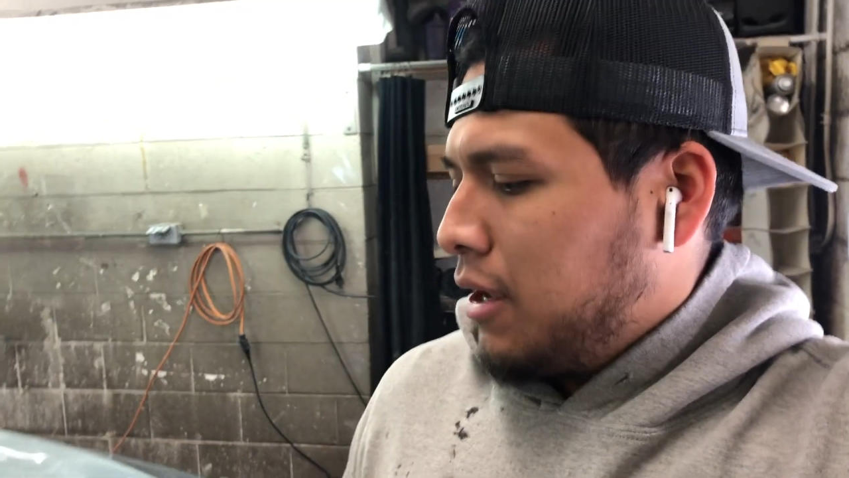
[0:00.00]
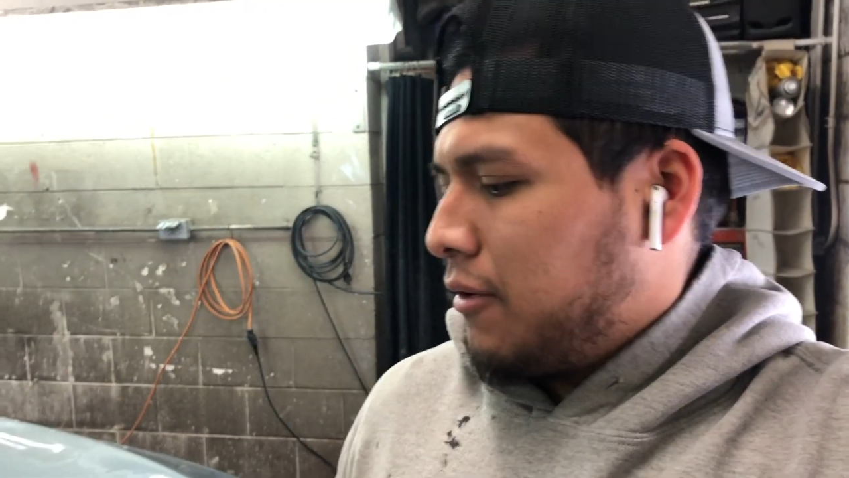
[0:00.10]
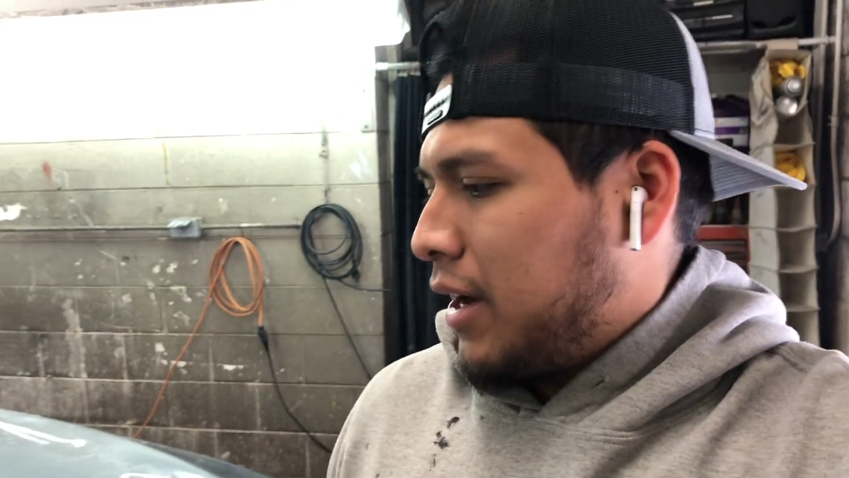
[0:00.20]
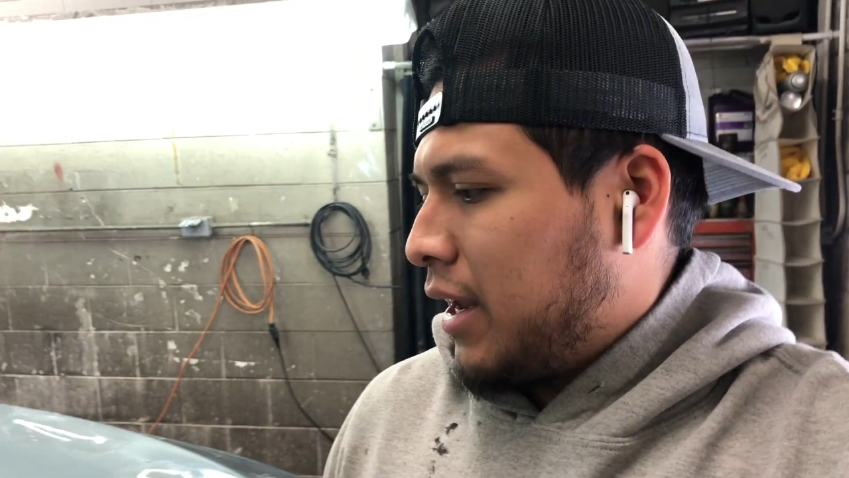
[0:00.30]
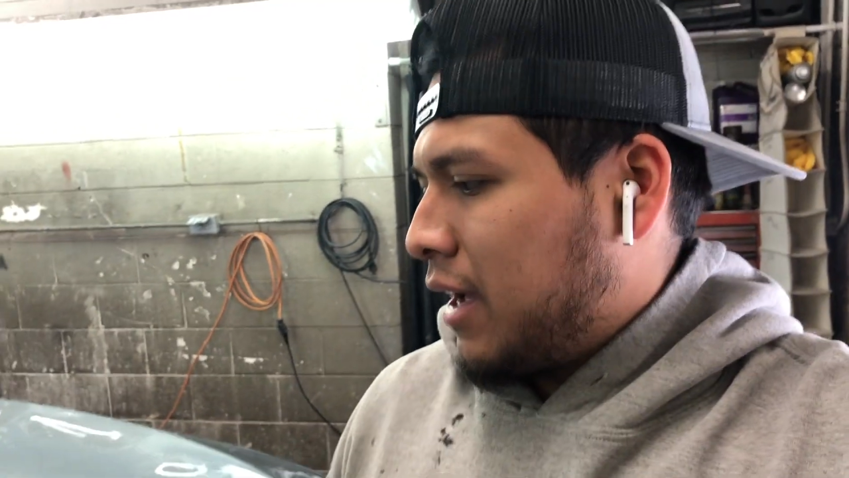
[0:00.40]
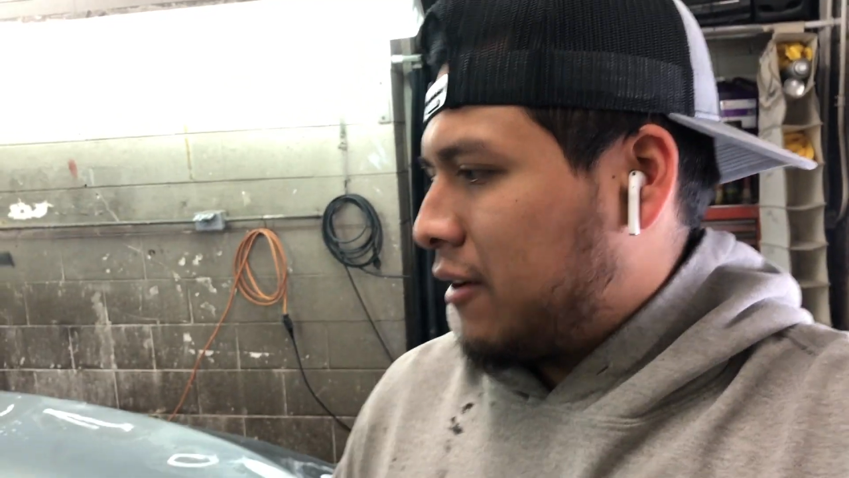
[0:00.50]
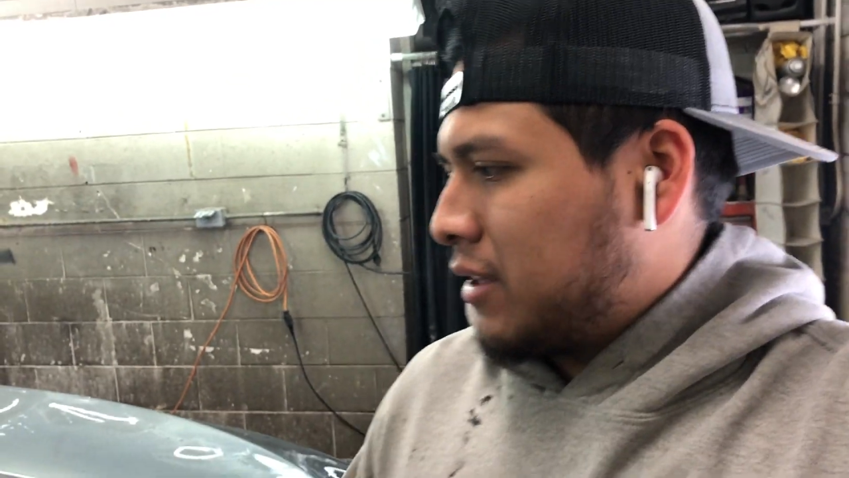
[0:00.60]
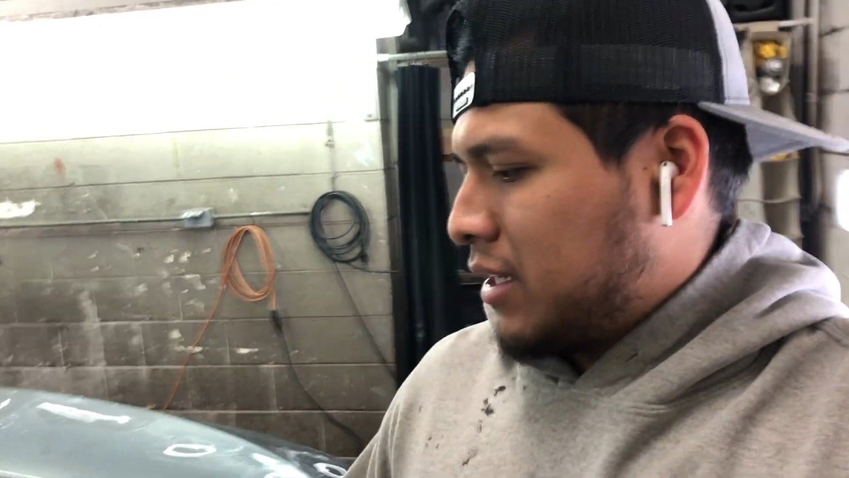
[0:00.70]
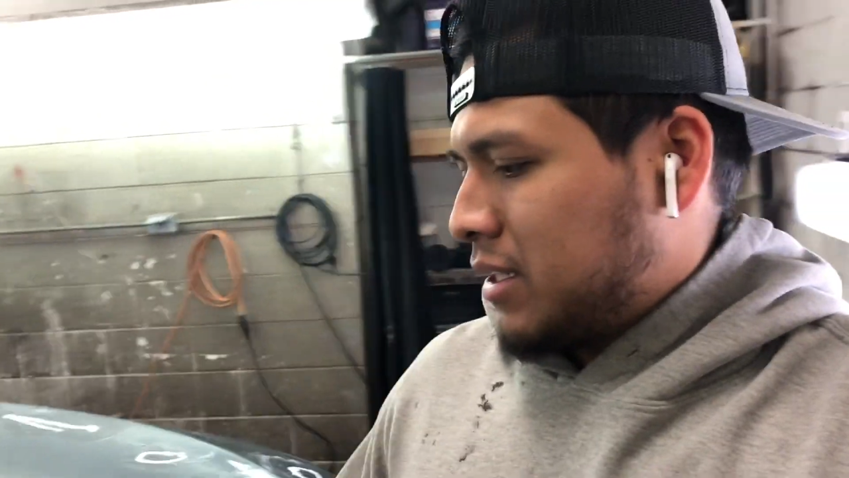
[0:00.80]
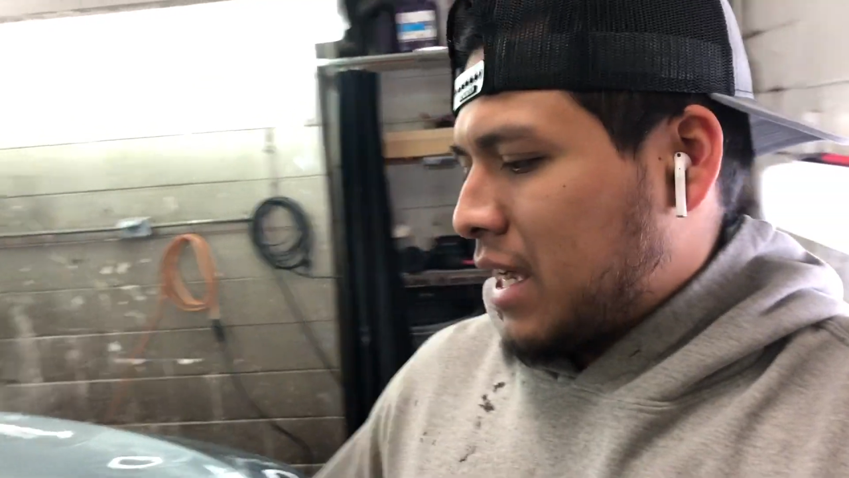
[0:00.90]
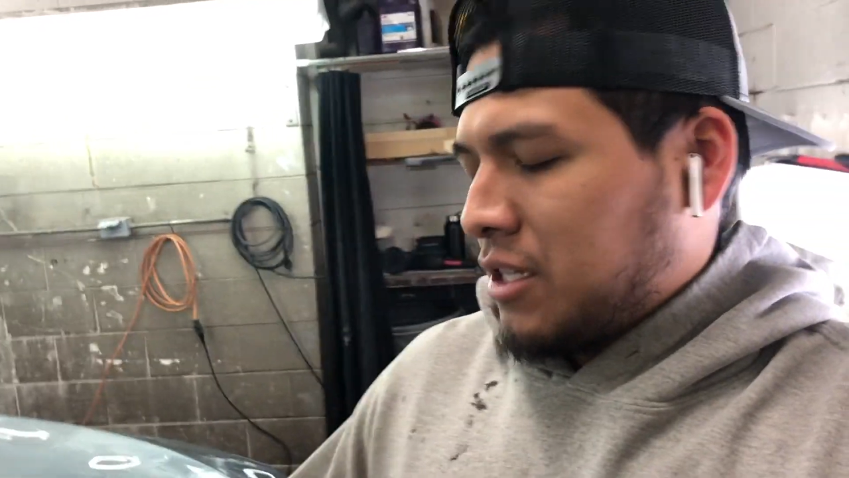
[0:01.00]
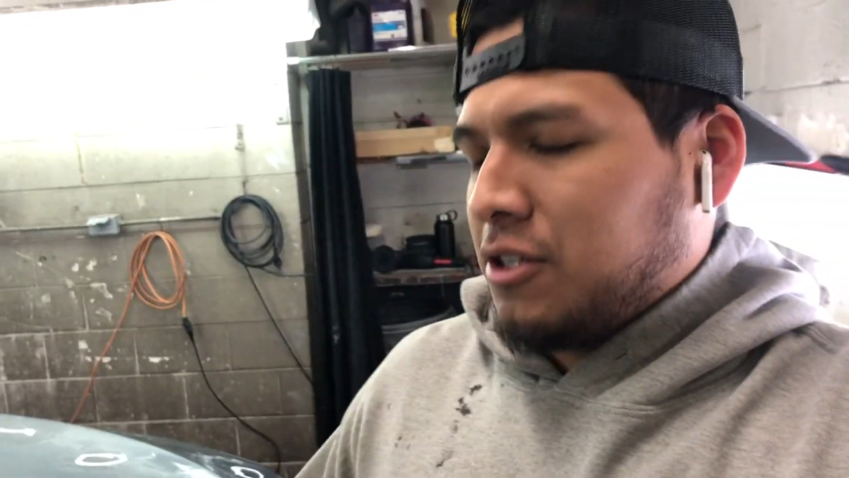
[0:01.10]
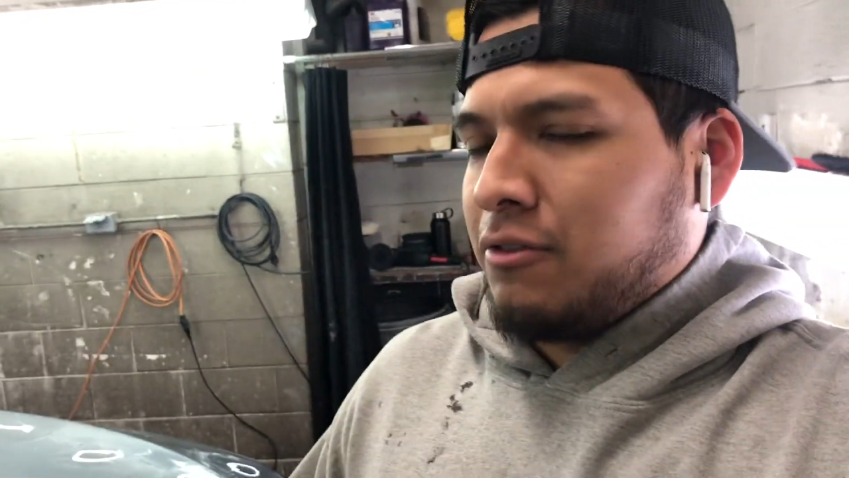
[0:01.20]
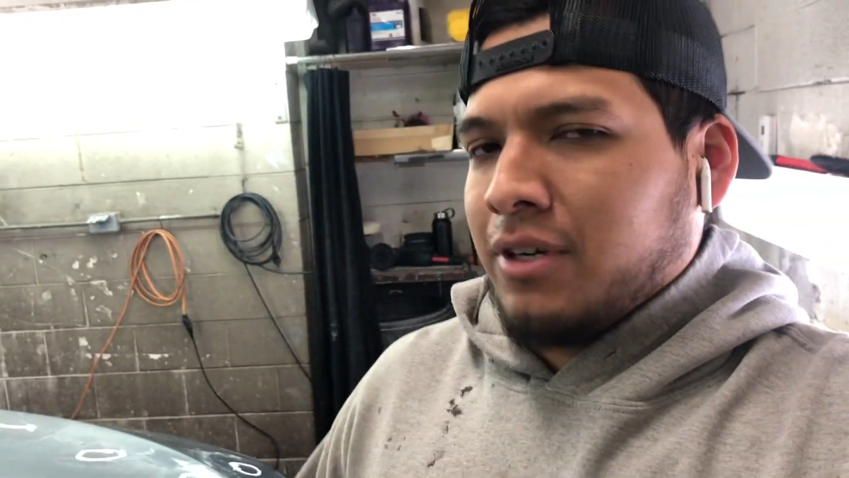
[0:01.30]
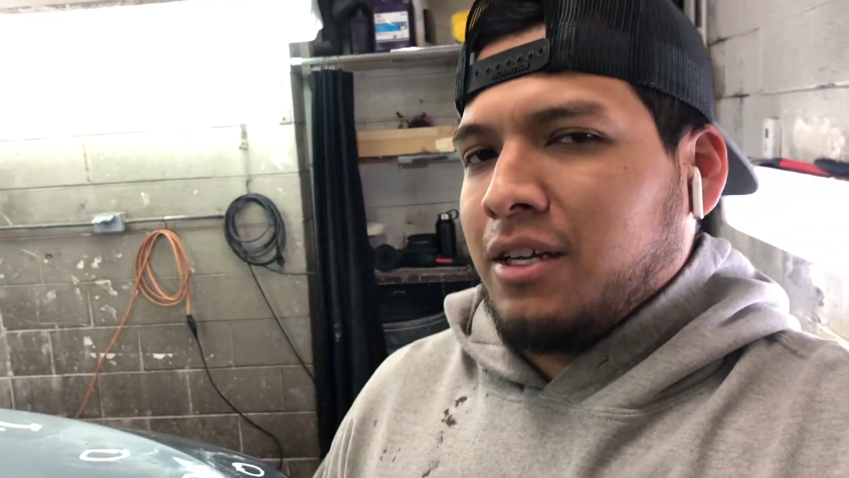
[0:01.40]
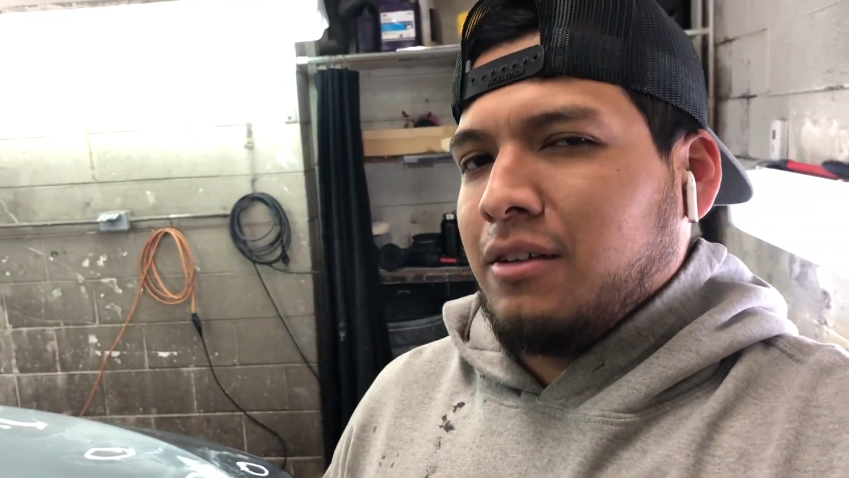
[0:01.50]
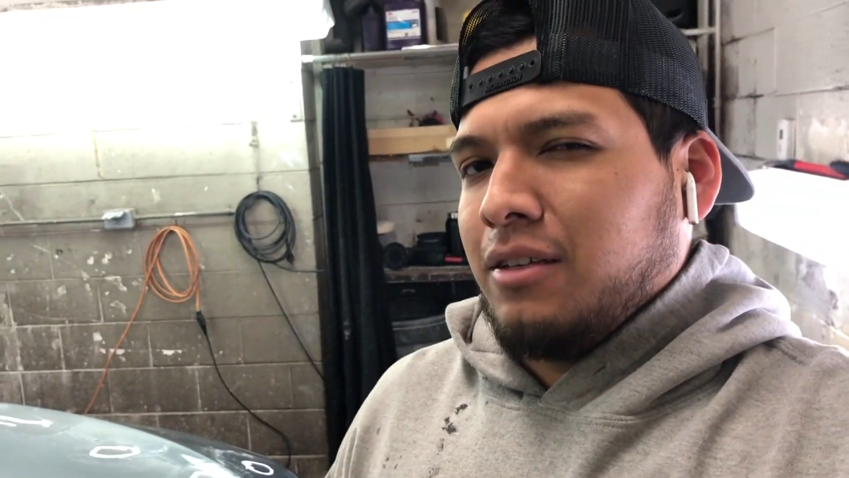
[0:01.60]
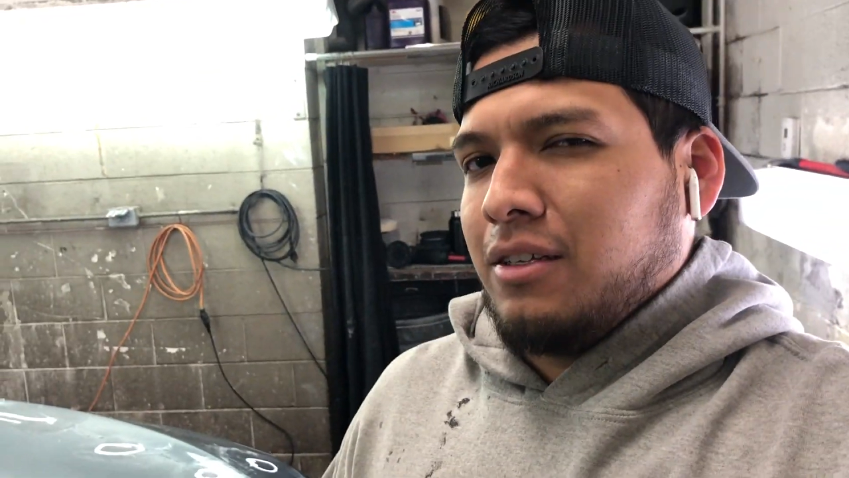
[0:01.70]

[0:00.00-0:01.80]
right now. And it's actually quite